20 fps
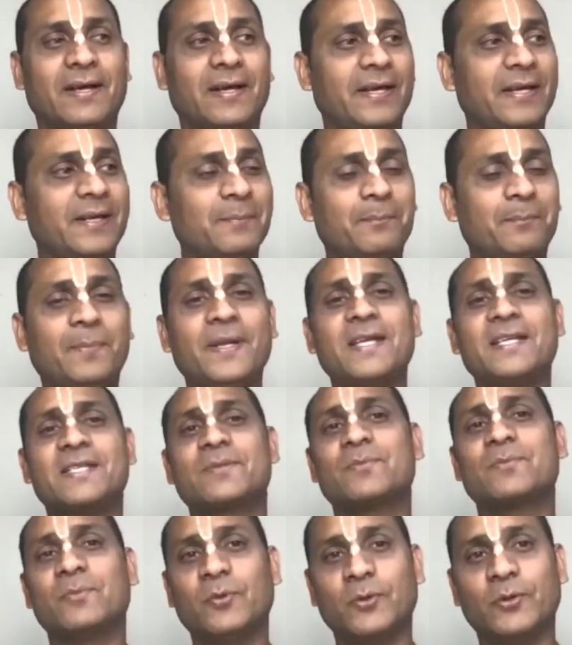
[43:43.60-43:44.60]
in
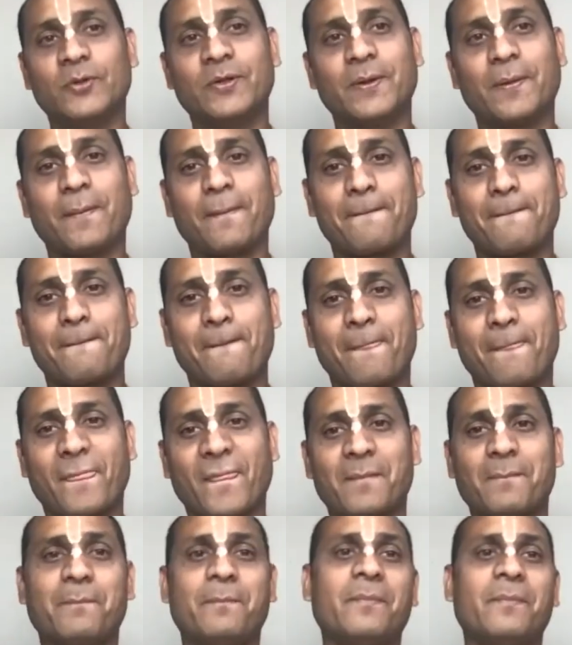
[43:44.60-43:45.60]
bliss mode
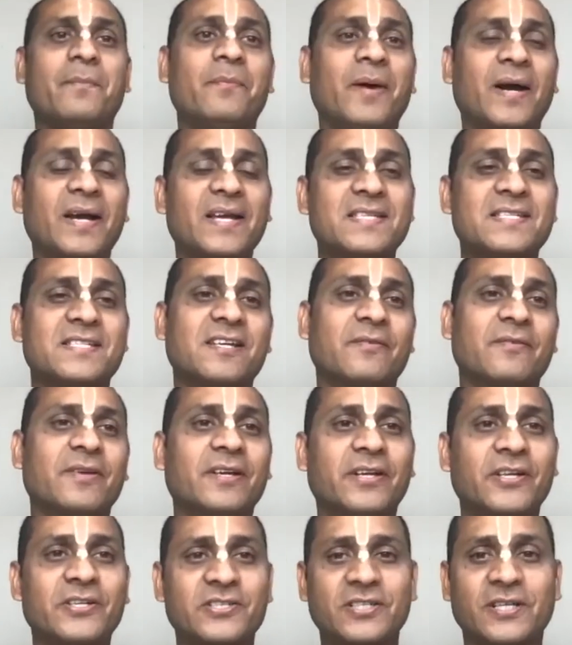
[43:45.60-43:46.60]
by
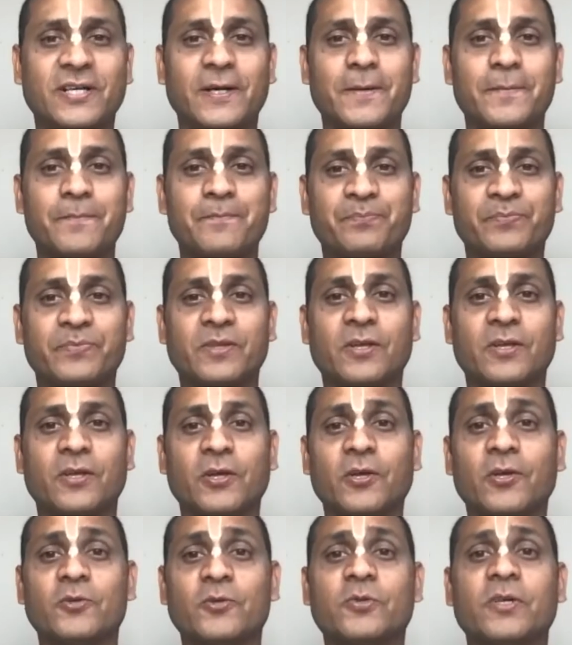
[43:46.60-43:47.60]
serving Krishna.
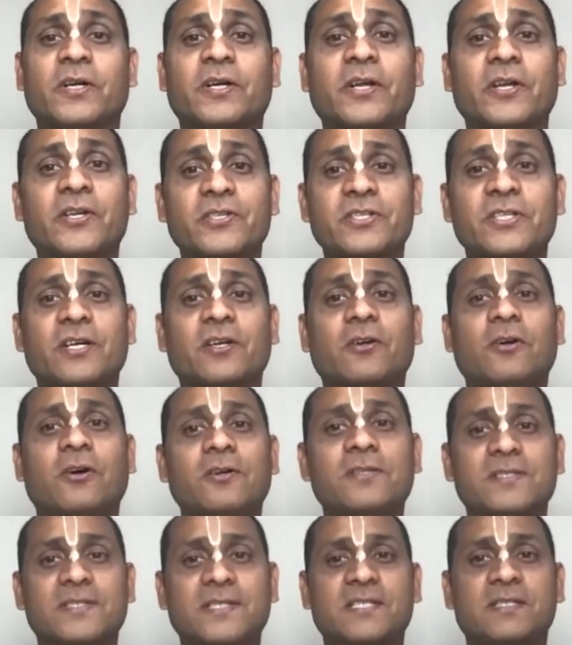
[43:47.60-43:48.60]
So a Krishna
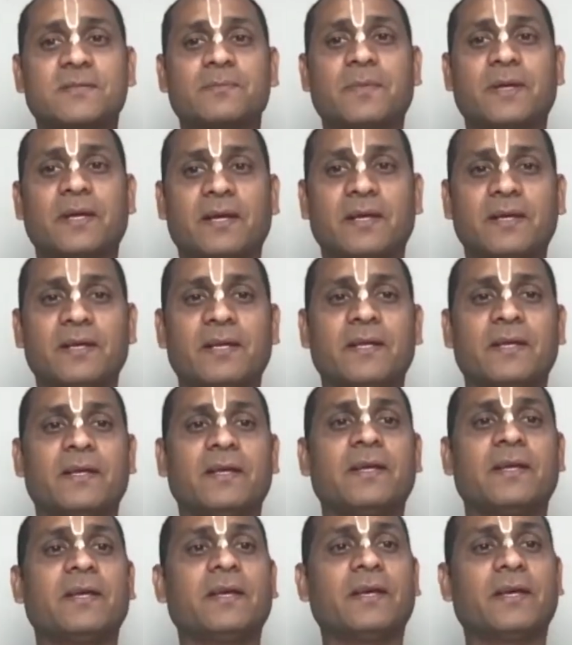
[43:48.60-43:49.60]
conscious man
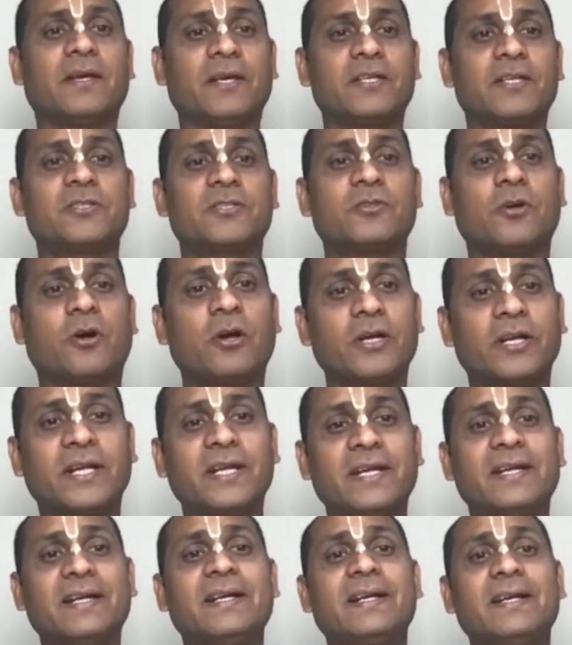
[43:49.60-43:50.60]
is not
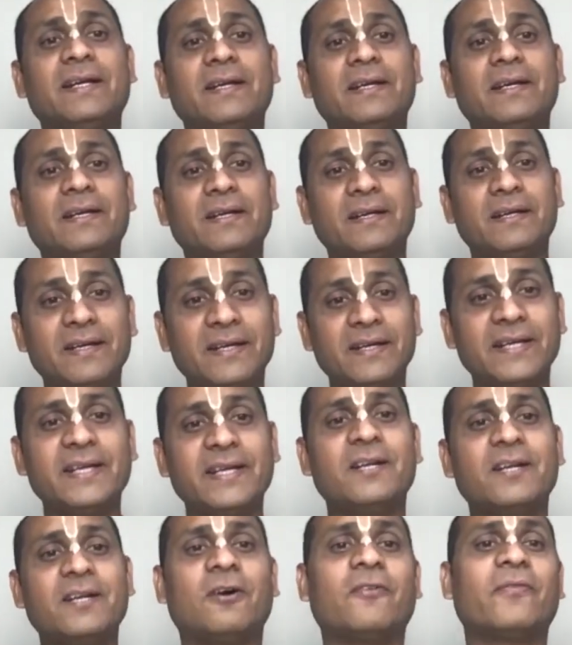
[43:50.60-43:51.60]
in
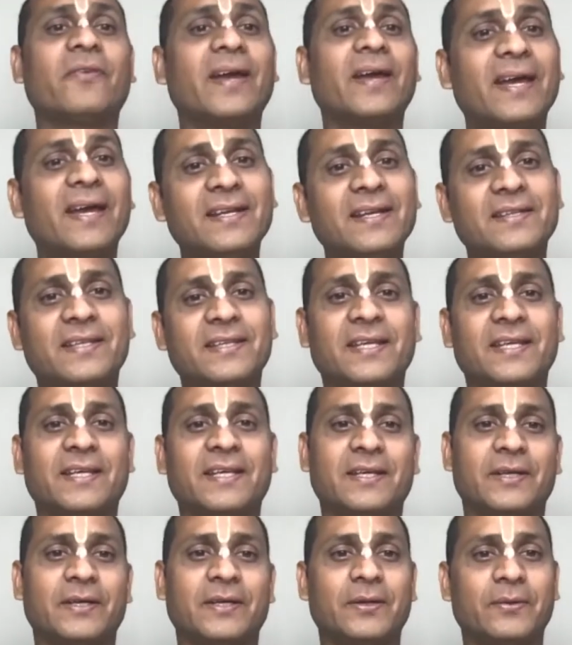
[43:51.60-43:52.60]
need of
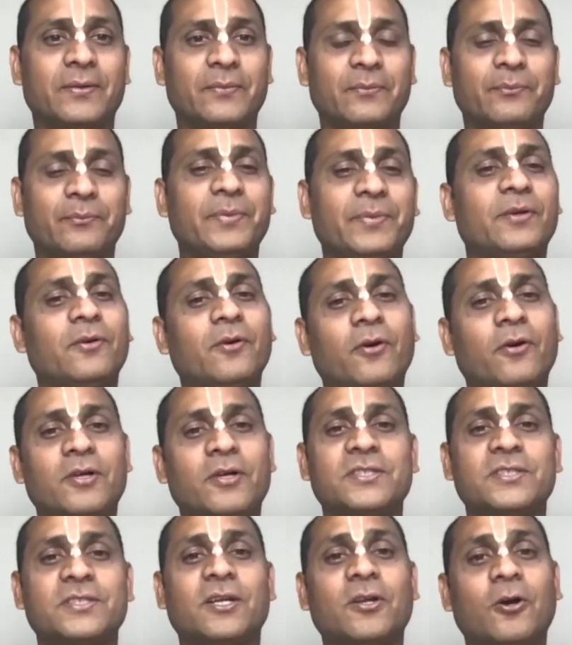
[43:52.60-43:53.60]
anything
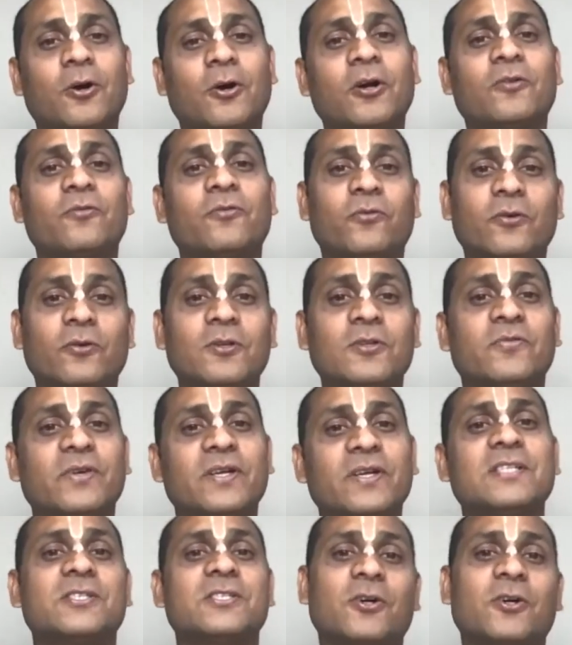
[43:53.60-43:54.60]
because the Lord
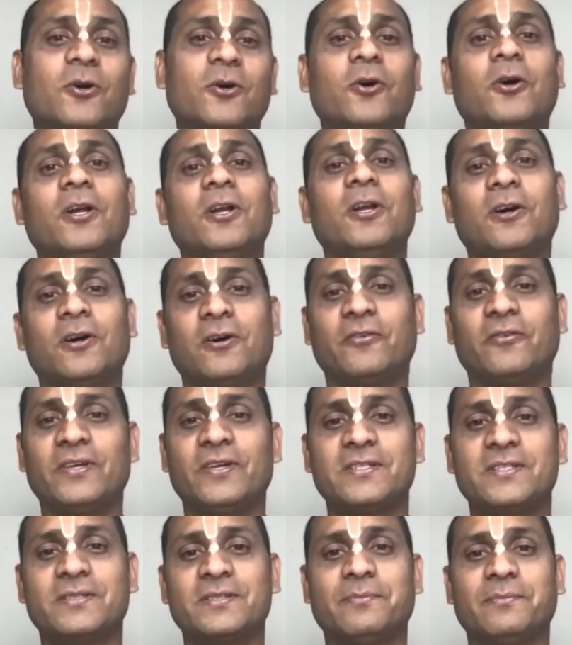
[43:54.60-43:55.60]
fulfills all of
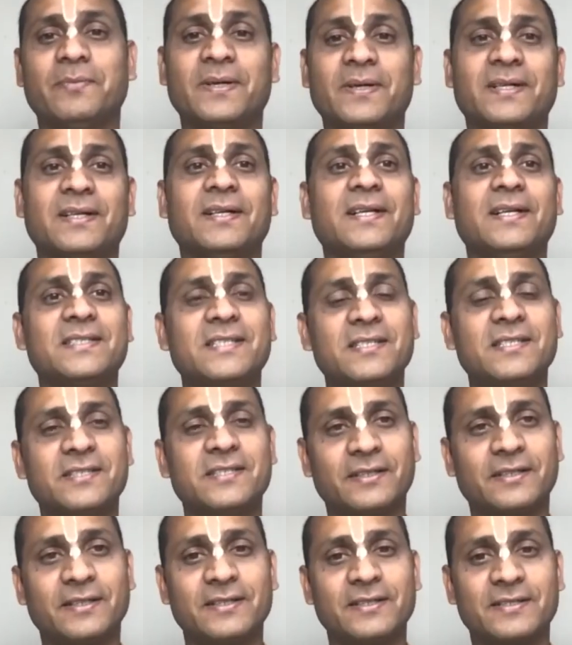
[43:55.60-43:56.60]
his material
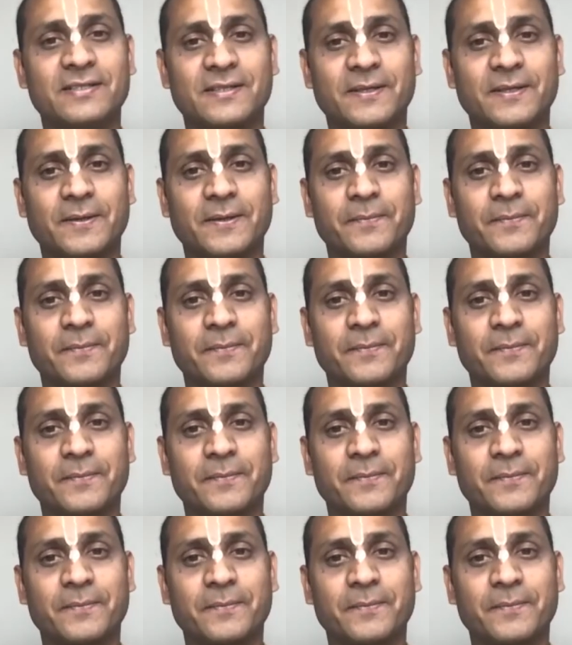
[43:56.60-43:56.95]
necessities.